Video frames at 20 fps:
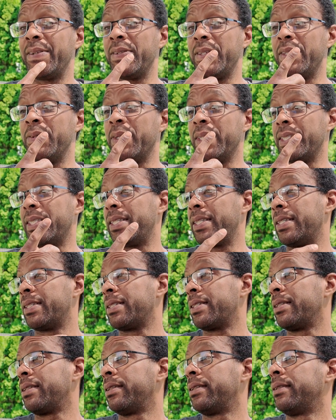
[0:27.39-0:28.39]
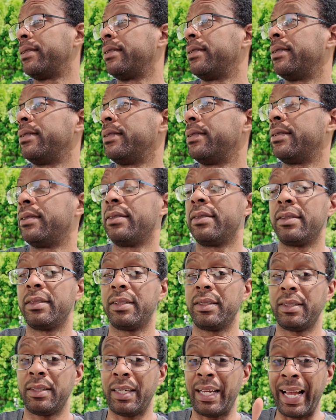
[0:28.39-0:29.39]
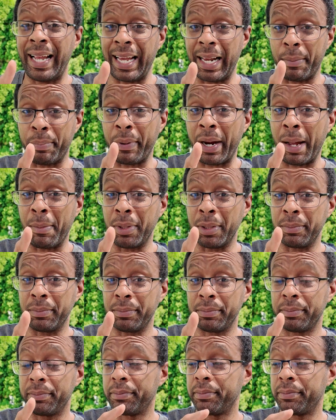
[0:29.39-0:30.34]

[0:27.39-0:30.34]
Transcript: you want to see this. I got a problem.